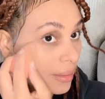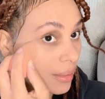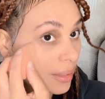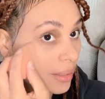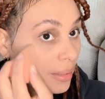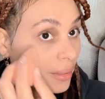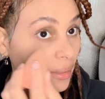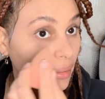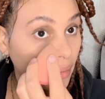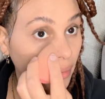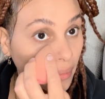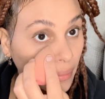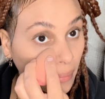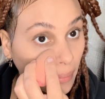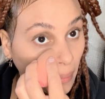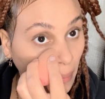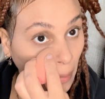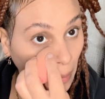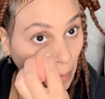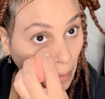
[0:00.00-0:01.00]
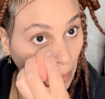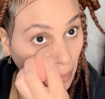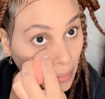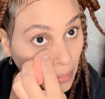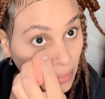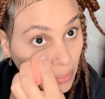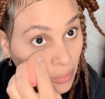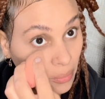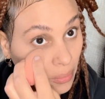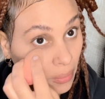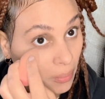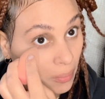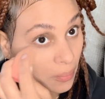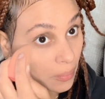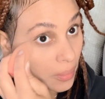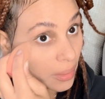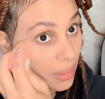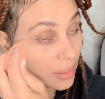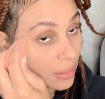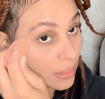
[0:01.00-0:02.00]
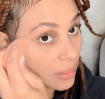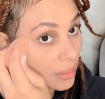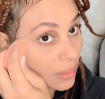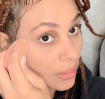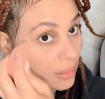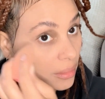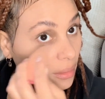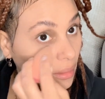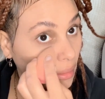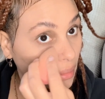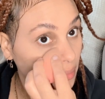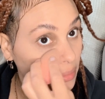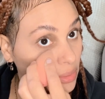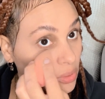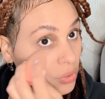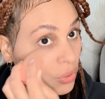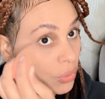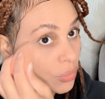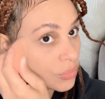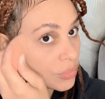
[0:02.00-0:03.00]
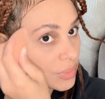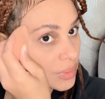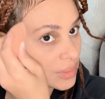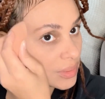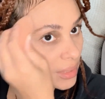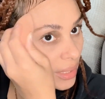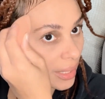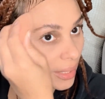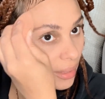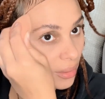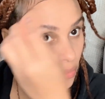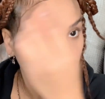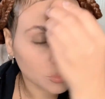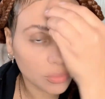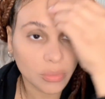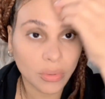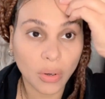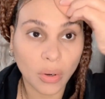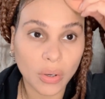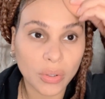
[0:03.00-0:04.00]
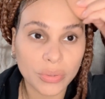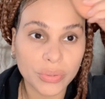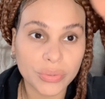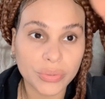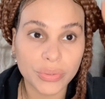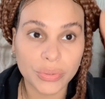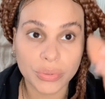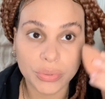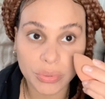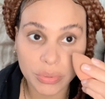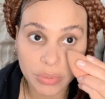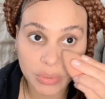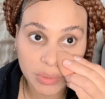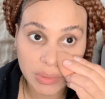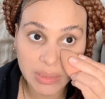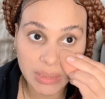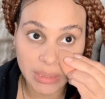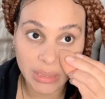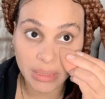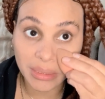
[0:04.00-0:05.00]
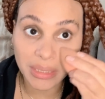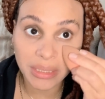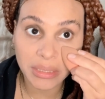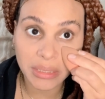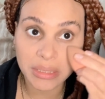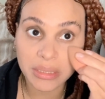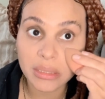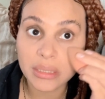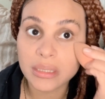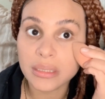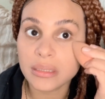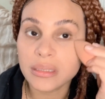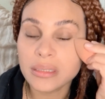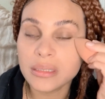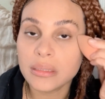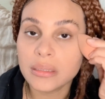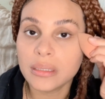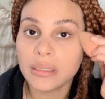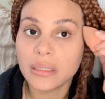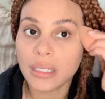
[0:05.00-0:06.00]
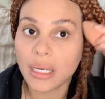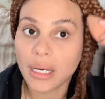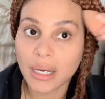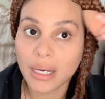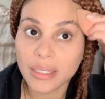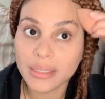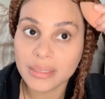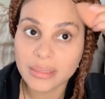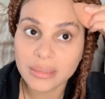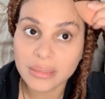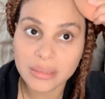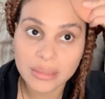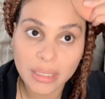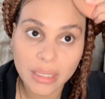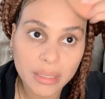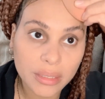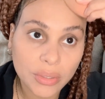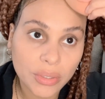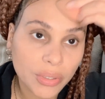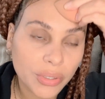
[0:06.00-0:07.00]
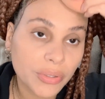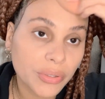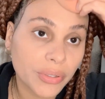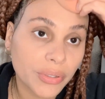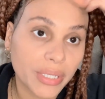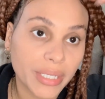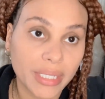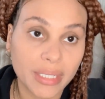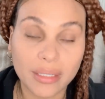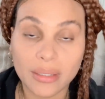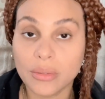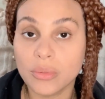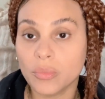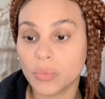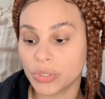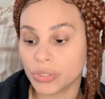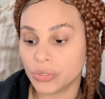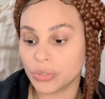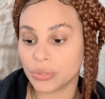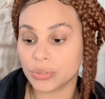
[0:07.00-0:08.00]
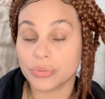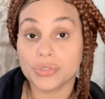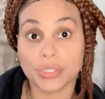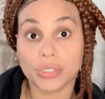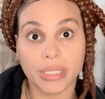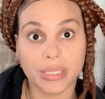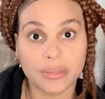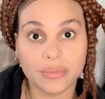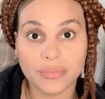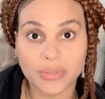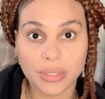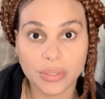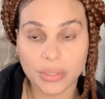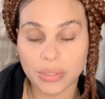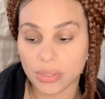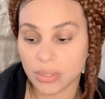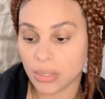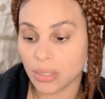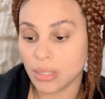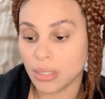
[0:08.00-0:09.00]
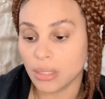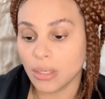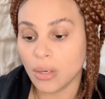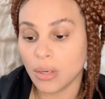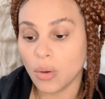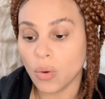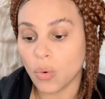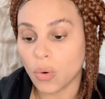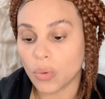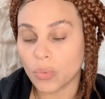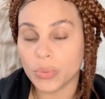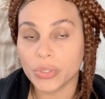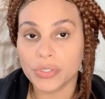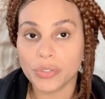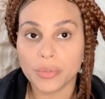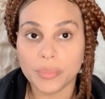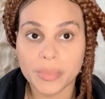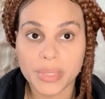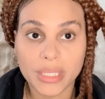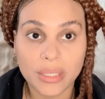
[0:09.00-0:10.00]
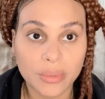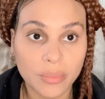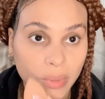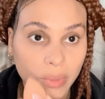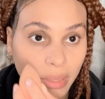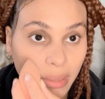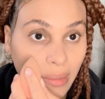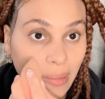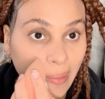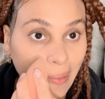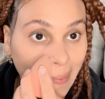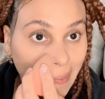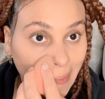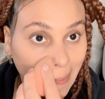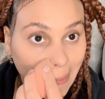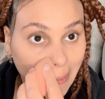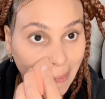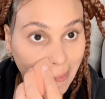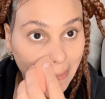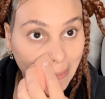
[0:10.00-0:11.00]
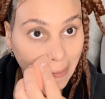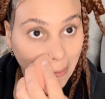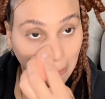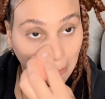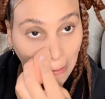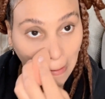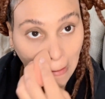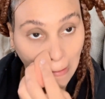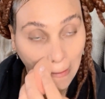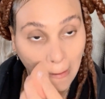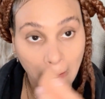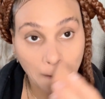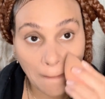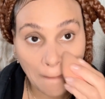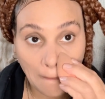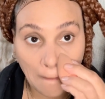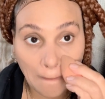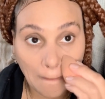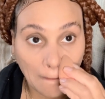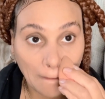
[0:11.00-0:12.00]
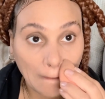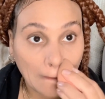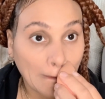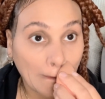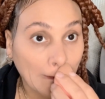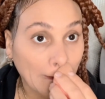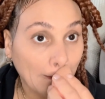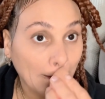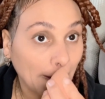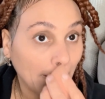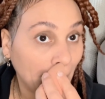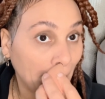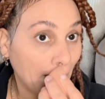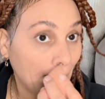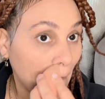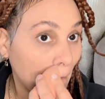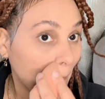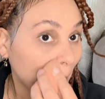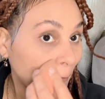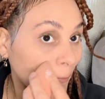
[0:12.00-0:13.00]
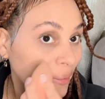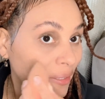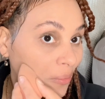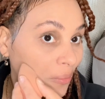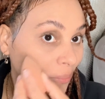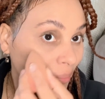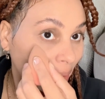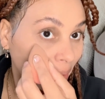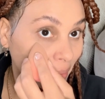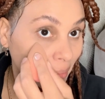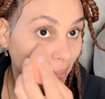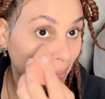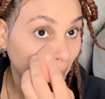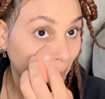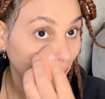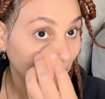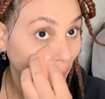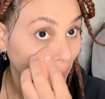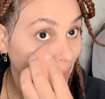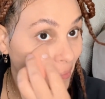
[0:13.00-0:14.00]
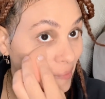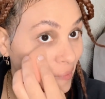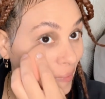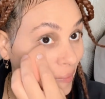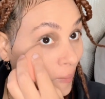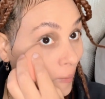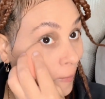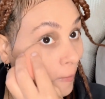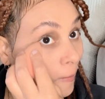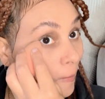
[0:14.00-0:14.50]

here, you know, it tones out all those inconsistent lines that are created when you're trying to vlog or when you're meeting with clients. You know, you don't want to look crazy.